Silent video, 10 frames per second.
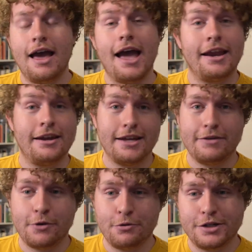And
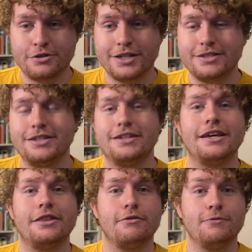if you're interested
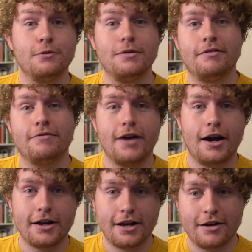in the full-length
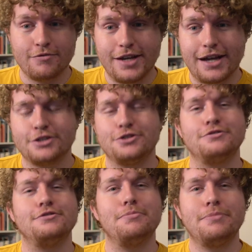uncut reaction,